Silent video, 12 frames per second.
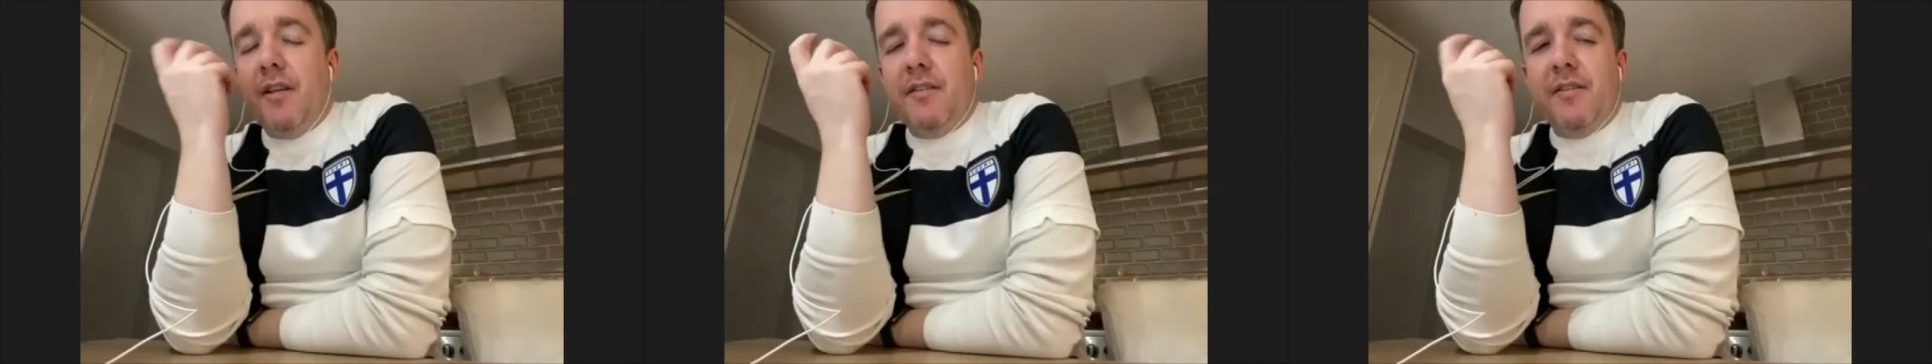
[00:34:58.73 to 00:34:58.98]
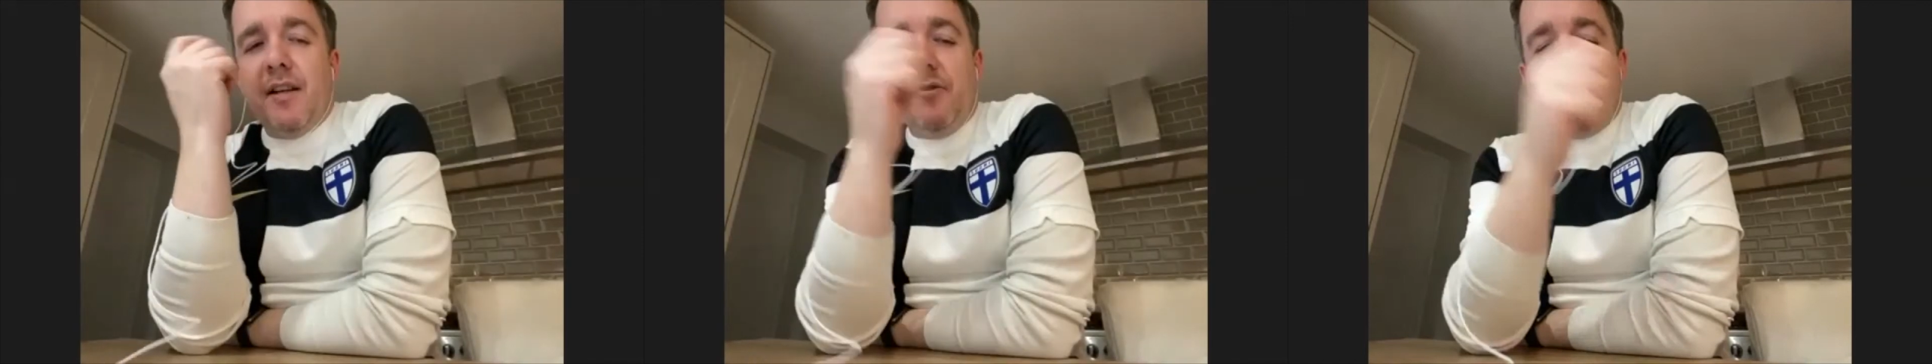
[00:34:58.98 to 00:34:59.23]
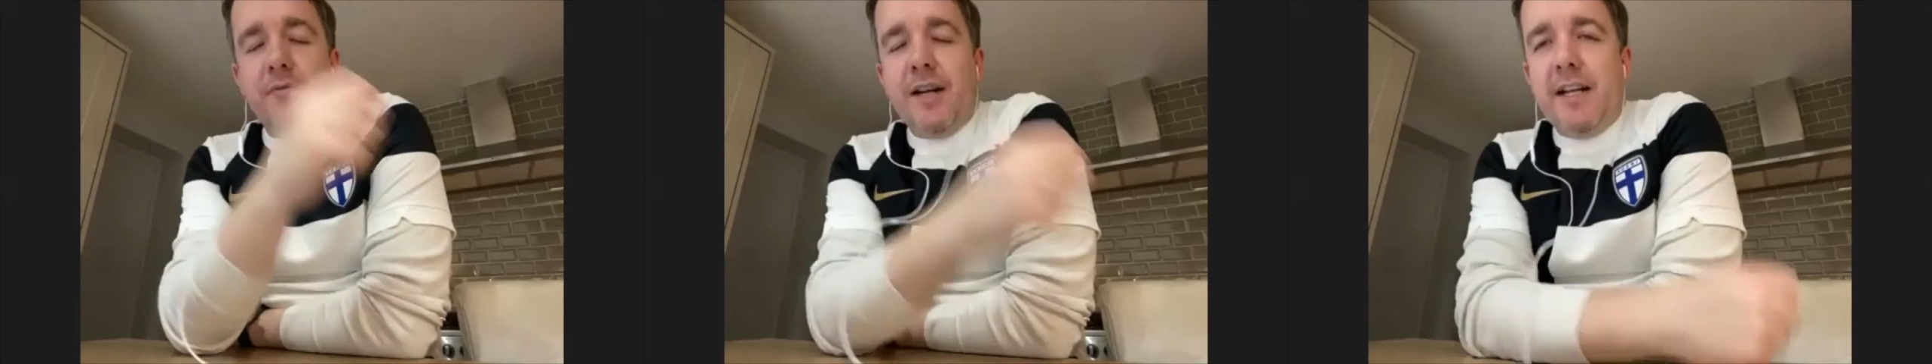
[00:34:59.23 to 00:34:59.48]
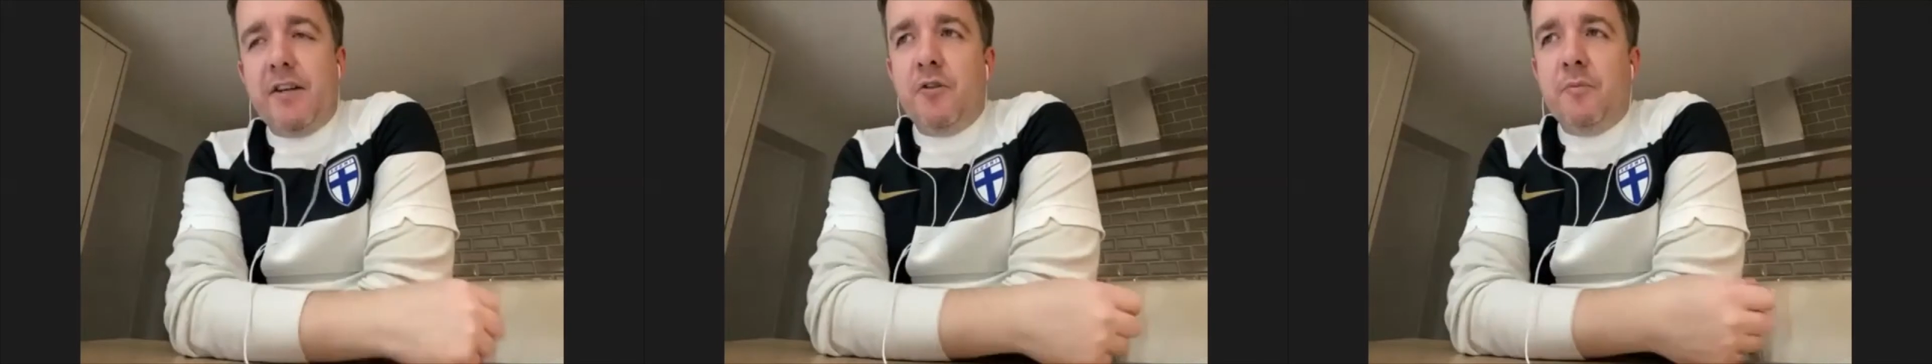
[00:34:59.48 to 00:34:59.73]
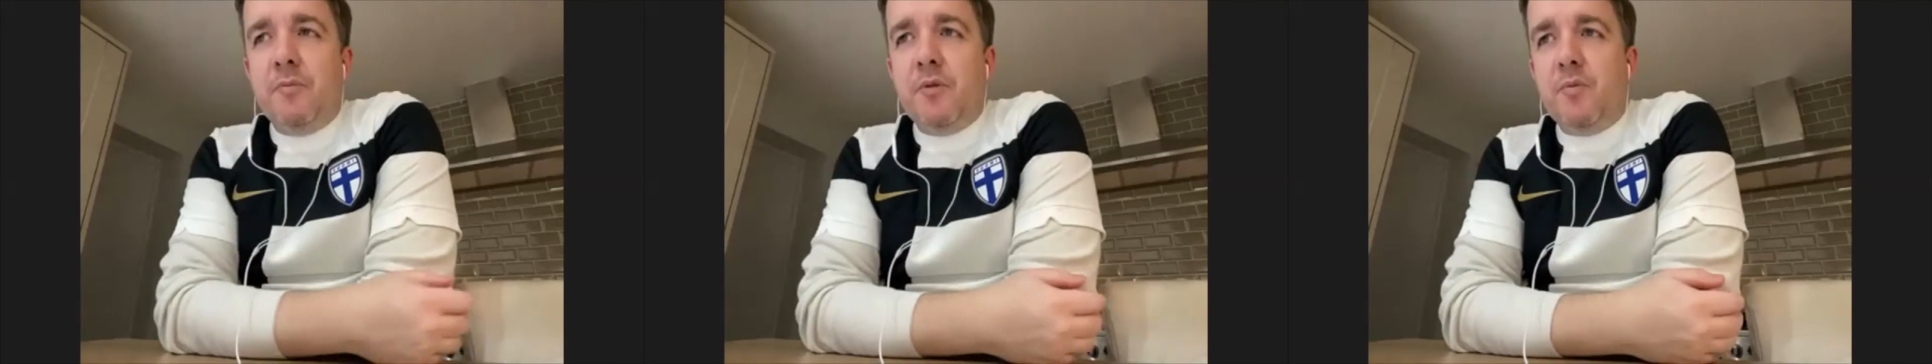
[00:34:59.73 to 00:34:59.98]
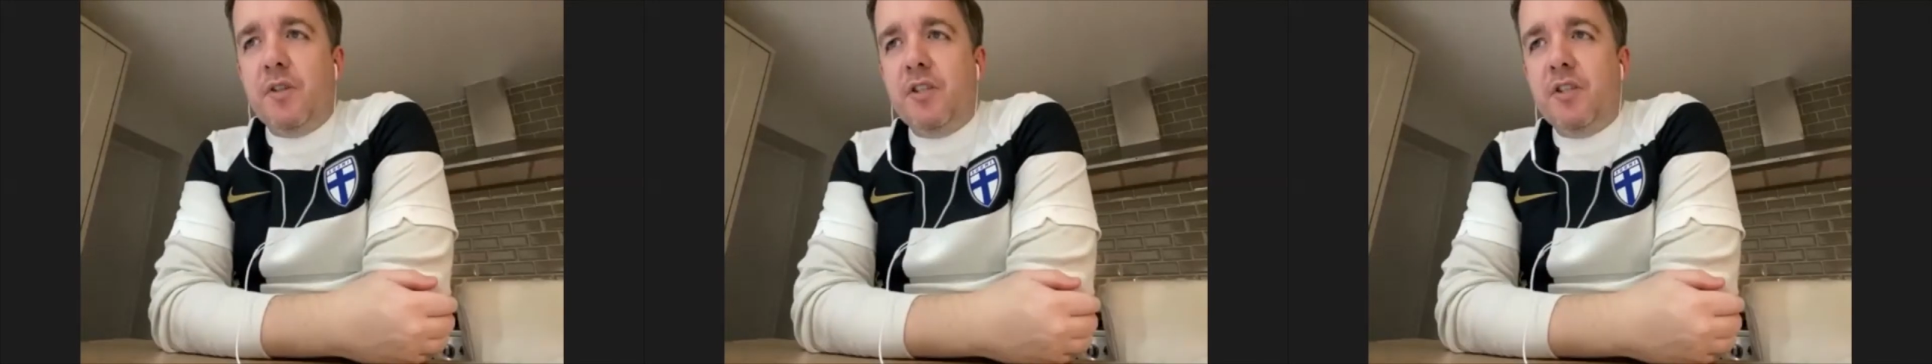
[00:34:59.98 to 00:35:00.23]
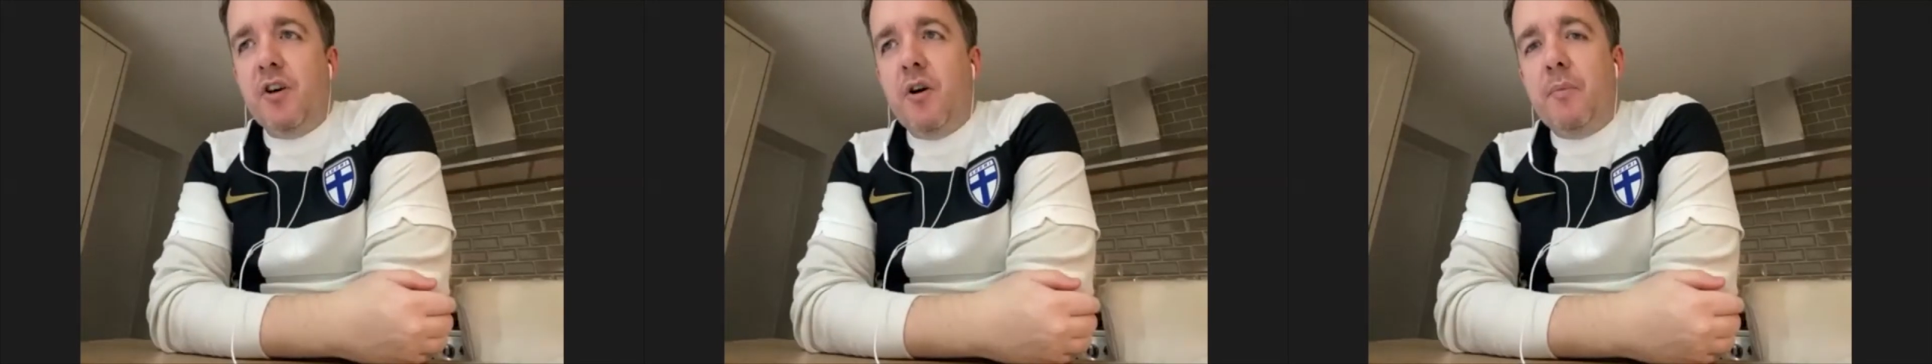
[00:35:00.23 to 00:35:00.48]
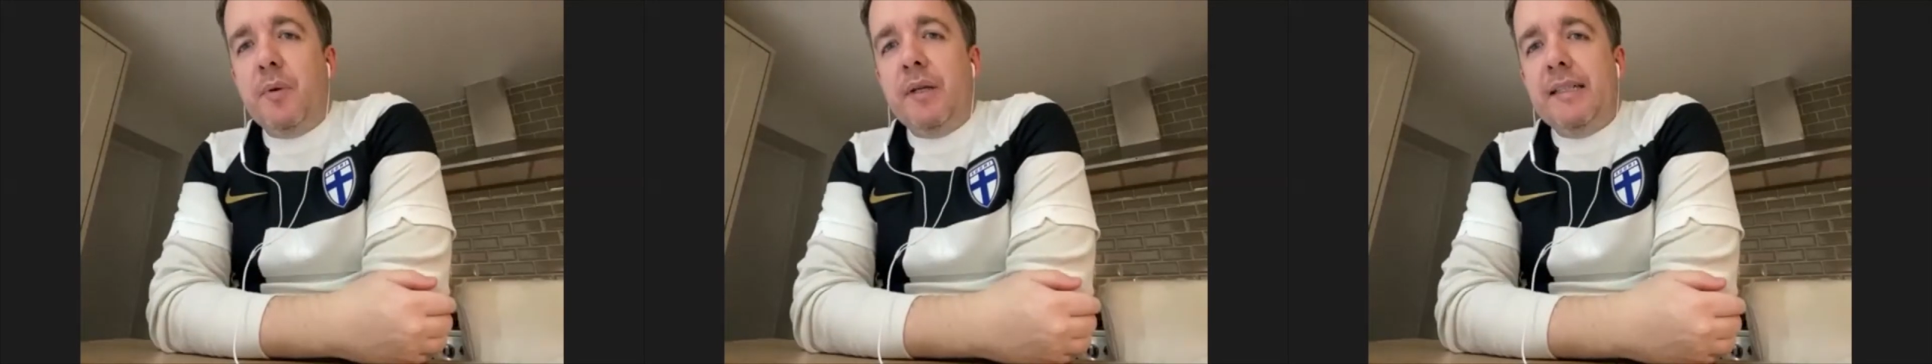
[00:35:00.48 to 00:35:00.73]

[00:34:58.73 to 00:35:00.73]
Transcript: say already, Kups were top